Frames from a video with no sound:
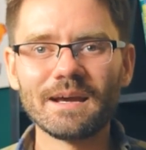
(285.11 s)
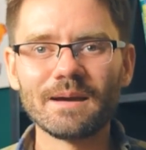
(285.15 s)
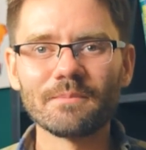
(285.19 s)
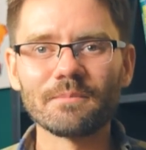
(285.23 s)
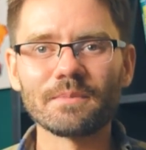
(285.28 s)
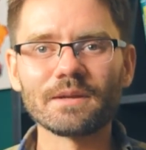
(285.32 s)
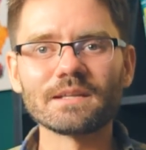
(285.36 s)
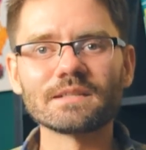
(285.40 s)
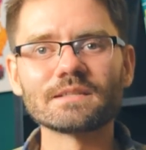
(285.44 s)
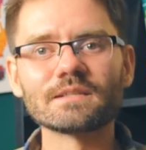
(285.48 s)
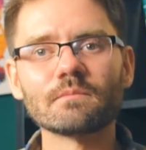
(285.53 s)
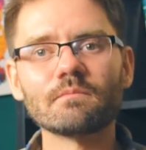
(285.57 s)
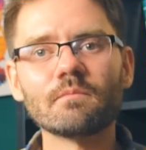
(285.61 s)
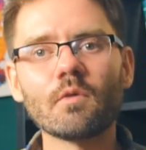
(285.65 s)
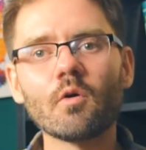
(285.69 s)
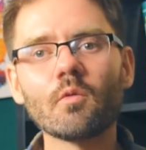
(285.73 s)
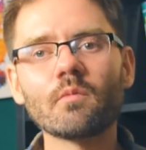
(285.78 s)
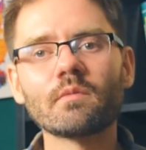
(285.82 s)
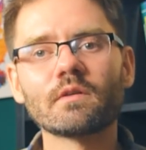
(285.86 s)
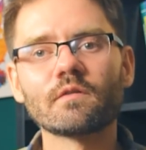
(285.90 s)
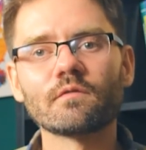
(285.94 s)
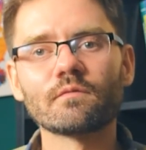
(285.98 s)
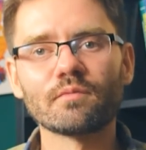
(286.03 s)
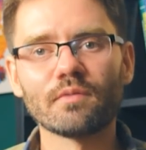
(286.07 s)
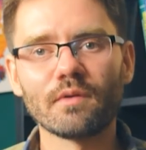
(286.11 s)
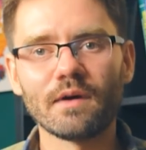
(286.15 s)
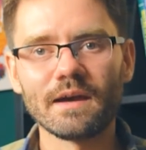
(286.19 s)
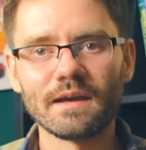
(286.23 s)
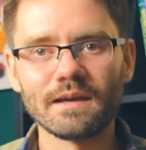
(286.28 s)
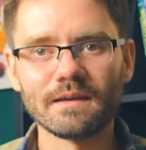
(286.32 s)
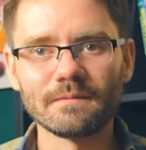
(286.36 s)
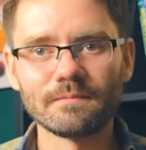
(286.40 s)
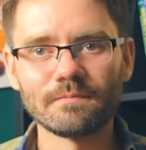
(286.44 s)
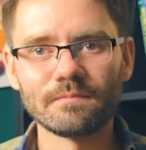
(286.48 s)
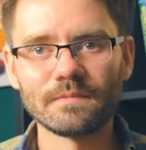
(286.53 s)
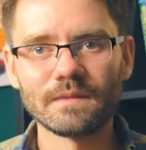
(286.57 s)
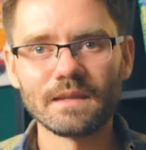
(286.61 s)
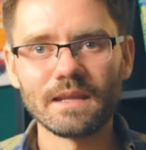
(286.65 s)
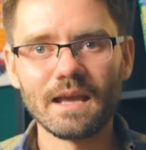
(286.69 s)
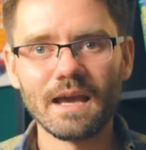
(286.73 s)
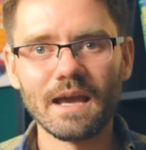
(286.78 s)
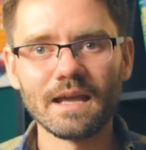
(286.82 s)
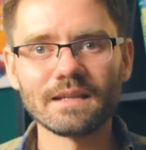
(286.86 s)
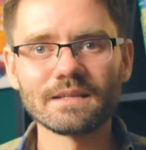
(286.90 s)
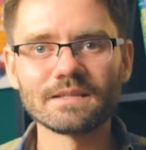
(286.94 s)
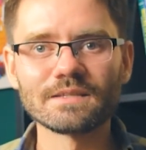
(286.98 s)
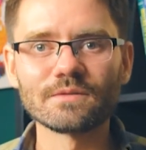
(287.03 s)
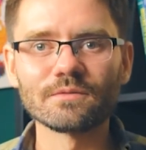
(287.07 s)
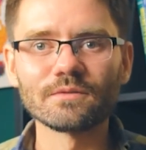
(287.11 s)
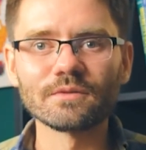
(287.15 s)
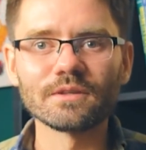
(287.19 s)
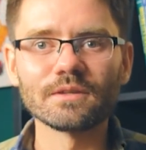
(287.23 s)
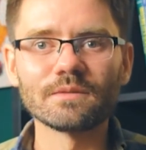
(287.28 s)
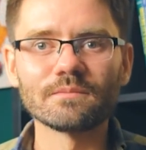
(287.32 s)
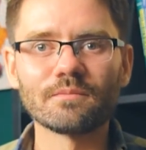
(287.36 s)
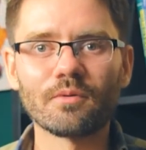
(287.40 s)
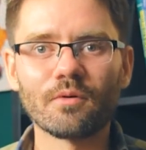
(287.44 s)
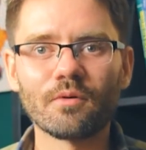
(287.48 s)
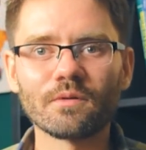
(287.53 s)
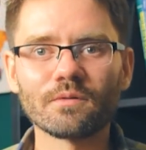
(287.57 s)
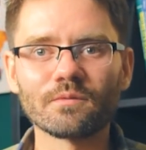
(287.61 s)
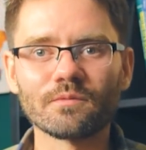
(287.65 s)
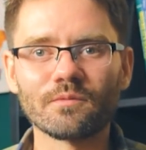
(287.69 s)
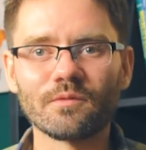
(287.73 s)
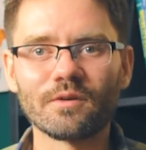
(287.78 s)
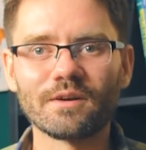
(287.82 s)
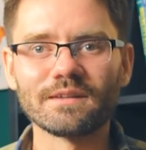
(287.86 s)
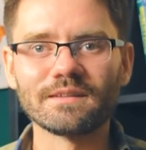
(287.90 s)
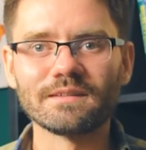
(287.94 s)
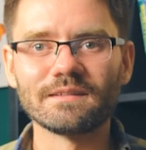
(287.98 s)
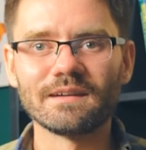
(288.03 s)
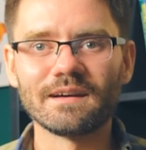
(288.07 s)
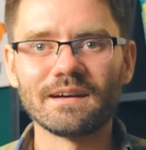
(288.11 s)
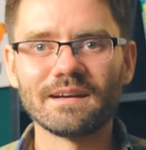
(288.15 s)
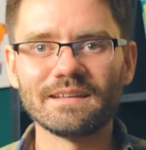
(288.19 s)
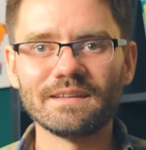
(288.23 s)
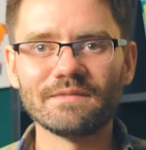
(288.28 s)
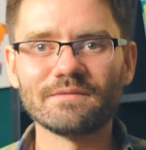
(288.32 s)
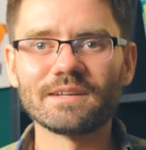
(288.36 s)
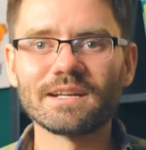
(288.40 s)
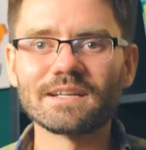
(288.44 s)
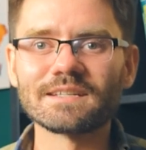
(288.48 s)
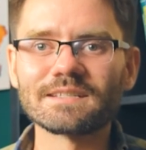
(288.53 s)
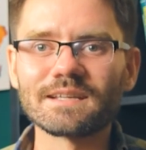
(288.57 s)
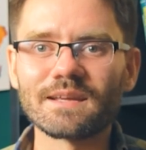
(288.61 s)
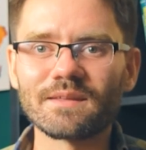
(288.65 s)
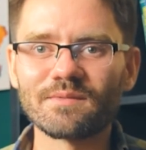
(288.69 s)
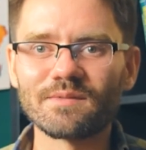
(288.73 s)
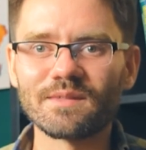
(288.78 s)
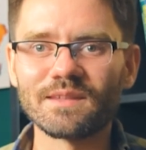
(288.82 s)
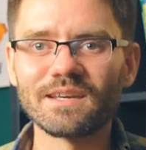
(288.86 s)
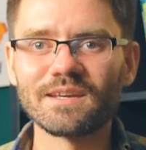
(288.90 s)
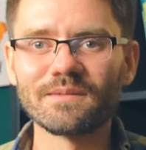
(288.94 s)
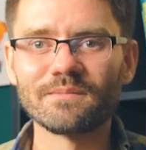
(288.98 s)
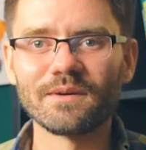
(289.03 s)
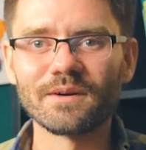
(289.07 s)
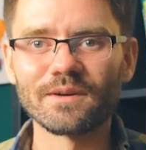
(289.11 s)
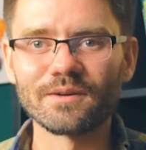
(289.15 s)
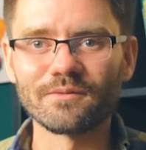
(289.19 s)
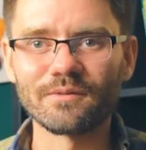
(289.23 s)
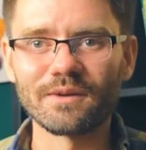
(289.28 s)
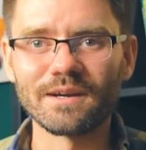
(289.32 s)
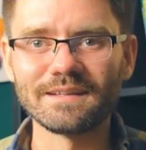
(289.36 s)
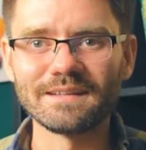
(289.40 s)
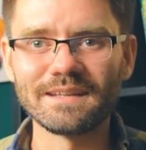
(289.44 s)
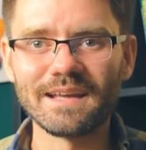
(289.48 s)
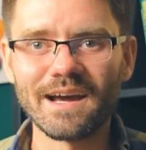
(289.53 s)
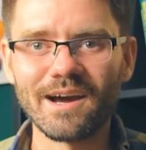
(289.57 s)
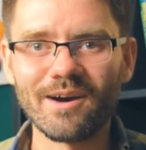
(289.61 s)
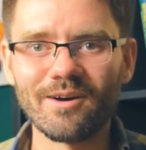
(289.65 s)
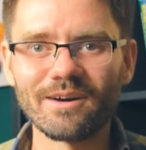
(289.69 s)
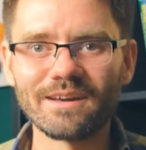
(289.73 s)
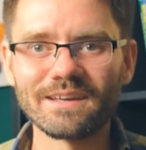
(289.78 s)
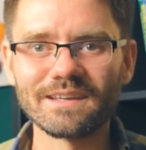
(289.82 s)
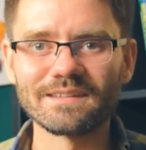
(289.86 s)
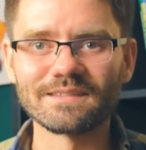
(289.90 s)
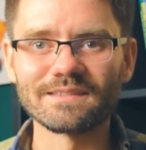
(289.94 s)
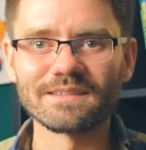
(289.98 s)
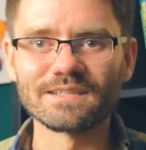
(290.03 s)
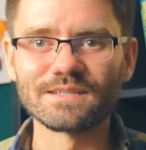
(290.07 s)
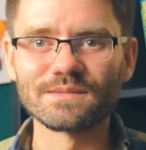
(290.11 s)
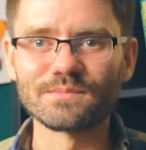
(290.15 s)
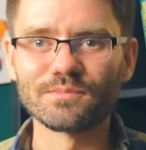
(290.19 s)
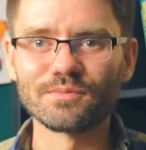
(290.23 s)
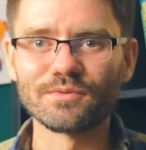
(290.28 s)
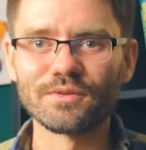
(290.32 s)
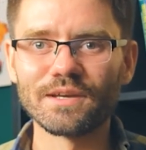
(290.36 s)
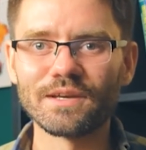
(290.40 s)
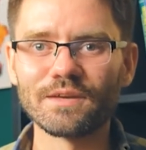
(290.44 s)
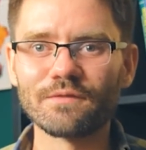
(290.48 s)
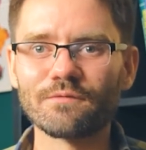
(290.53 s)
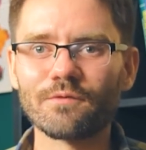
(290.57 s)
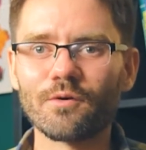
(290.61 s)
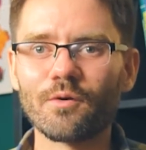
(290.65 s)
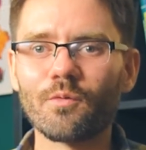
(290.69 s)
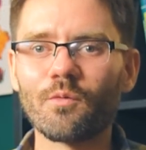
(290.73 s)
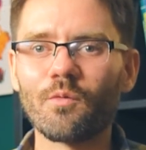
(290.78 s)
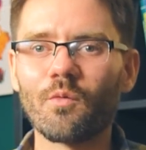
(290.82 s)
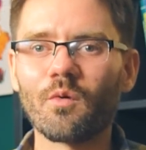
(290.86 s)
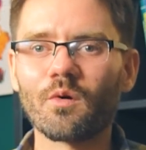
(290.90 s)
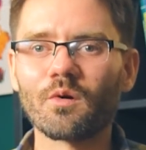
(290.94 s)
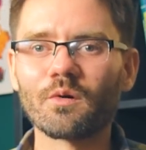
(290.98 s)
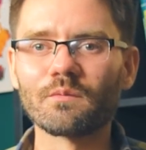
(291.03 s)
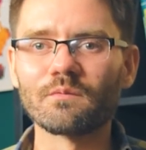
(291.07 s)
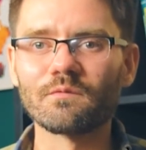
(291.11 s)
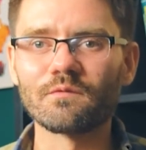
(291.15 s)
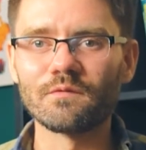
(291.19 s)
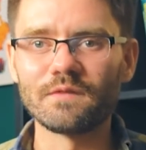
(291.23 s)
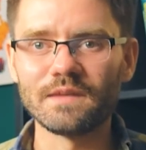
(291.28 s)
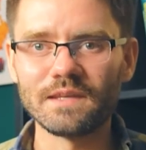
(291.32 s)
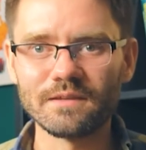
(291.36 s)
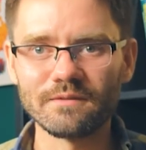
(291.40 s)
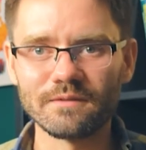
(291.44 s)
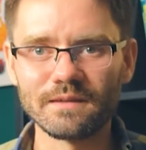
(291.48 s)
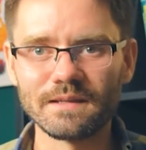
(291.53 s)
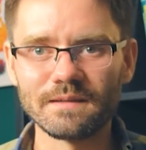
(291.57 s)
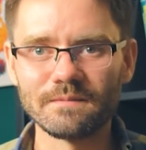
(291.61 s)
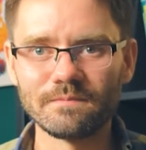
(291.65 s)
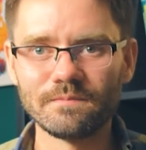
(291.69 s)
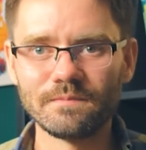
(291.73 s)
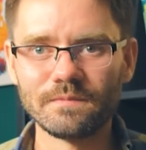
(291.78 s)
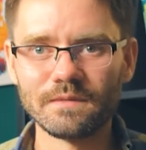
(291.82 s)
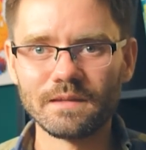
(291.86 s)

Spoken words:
But it's a moment of play. And it's a really important one. Even as I think about it right now, I get this playful, warm feeling.